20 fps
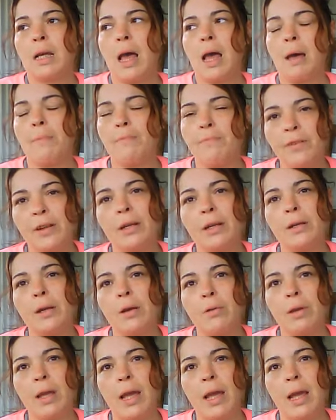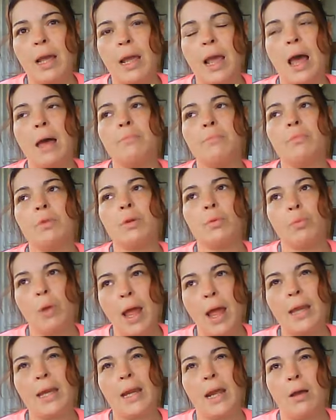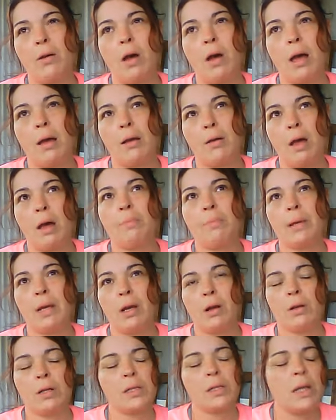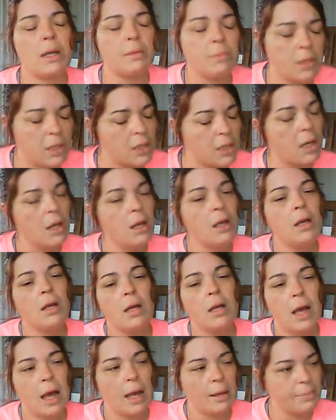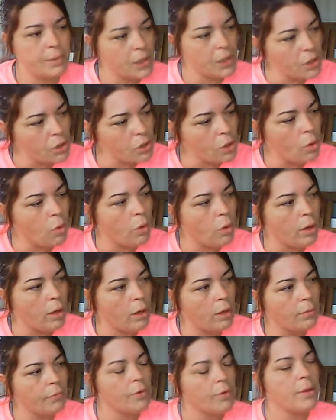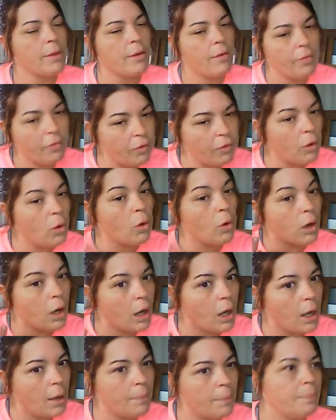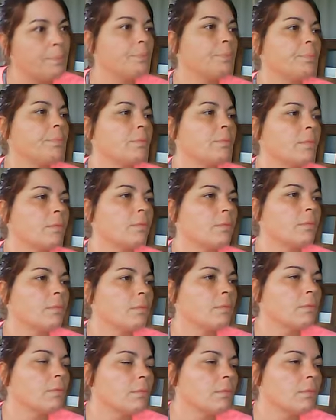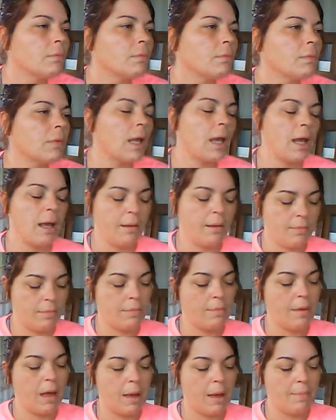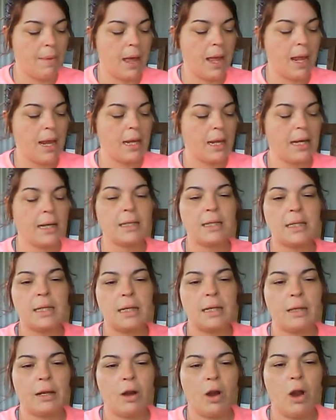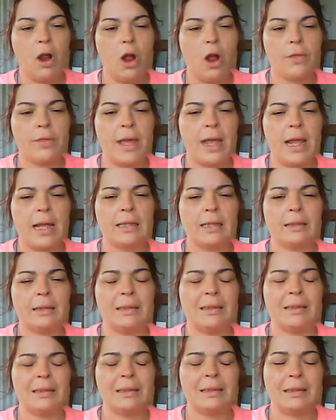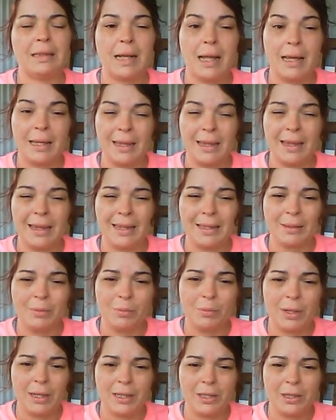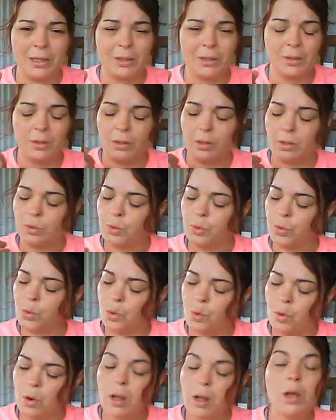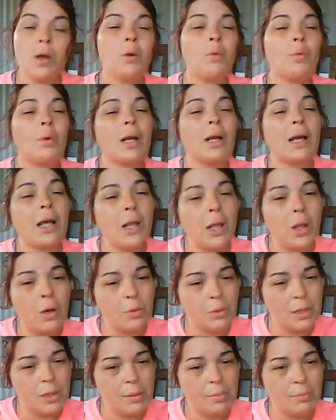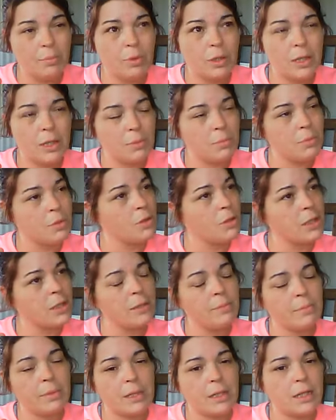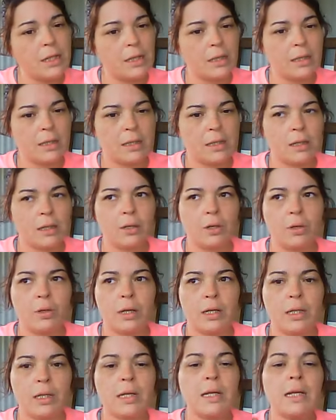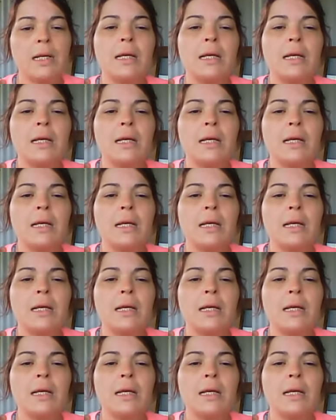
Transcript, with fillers: I'm feeling okay. I'm, right now, I'll, I'll be honest, I'm just, I'm sore from the floor up. And my, my hands, they're, they, like, when I, whew, when I close them, which I'm gritting my teeth as I do this,